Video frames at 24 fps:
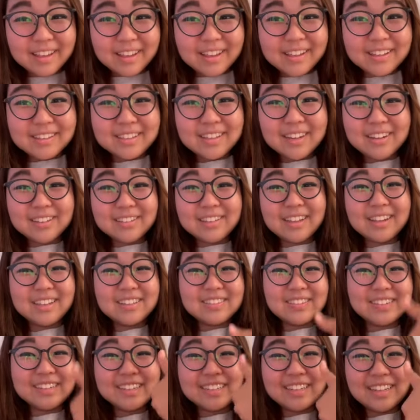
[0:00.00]
So thanks
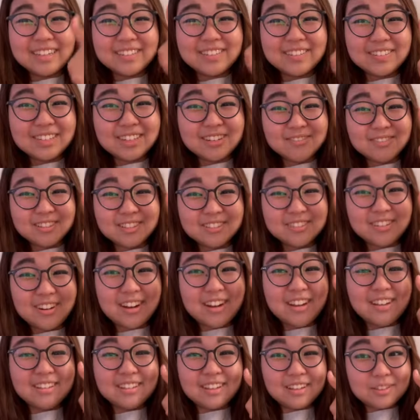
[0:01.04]
for watching last video, don't
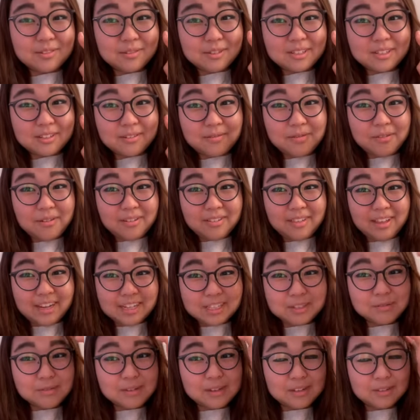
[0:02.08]
subscribe, and thanks for watching for
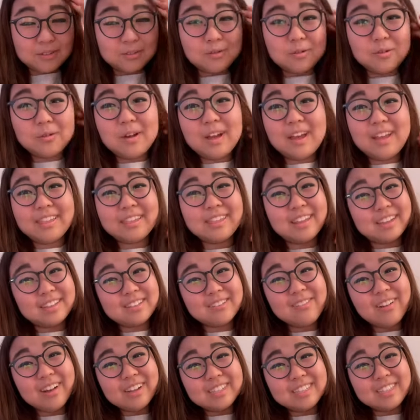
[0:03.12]
last week of school, and thanks
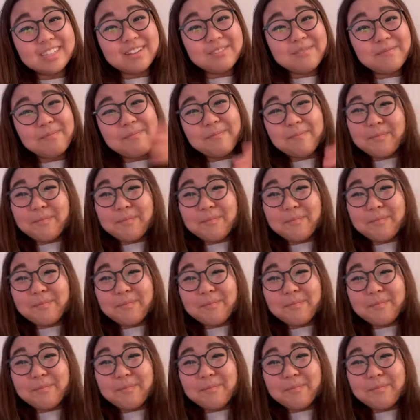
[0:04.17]
for watching.